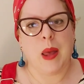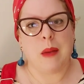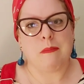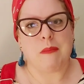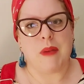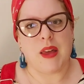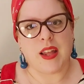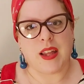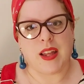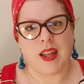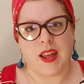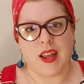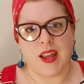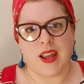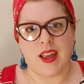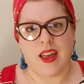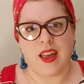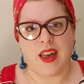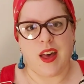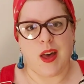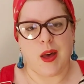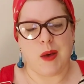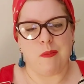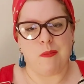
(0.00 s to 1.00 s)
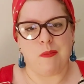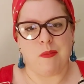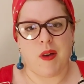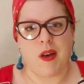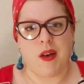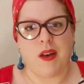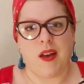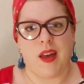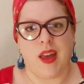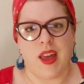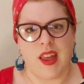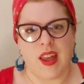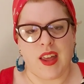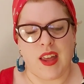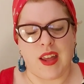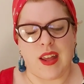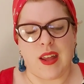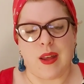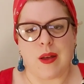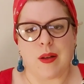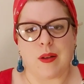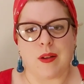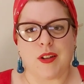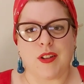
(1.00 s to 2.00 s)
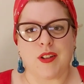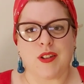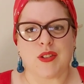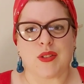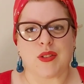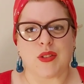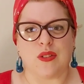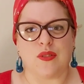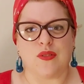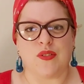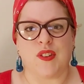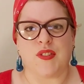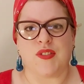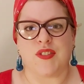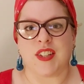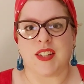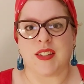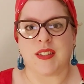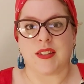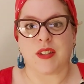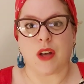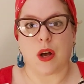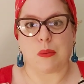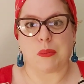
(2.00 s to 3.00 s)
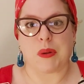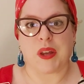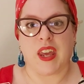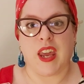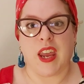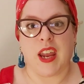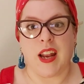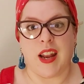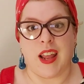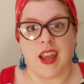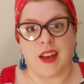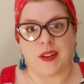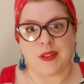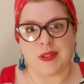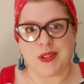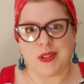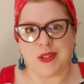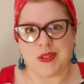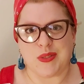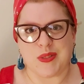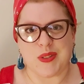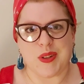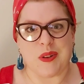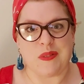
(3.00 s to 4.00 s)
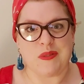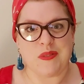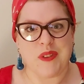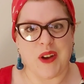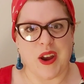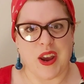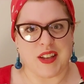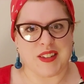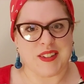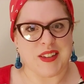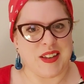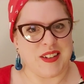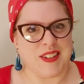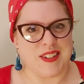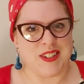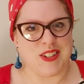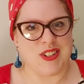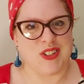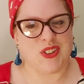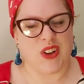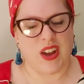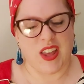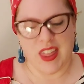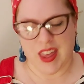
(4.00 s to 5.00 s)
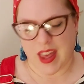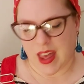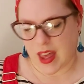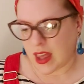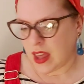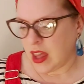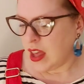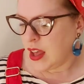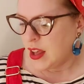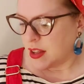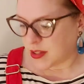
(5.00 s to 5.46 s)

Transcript: making a sort of 50s style bikini out of. So I'm very excited to try that.